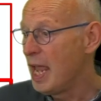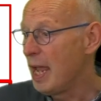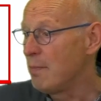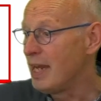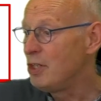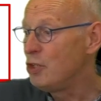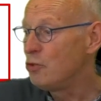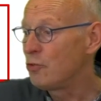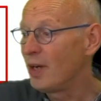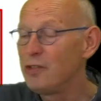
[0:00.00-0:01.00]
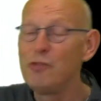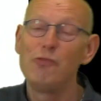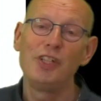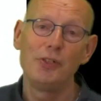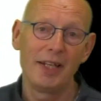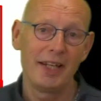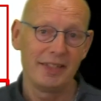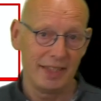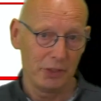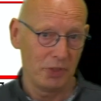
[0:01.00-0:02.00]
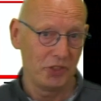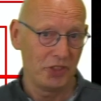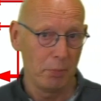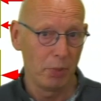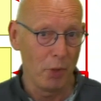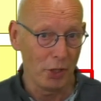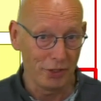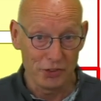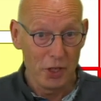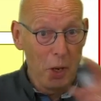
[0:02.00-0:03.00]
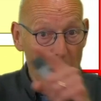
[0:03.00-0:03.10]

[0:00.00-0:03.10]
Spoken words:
And maybe you try to visualize that with simple models,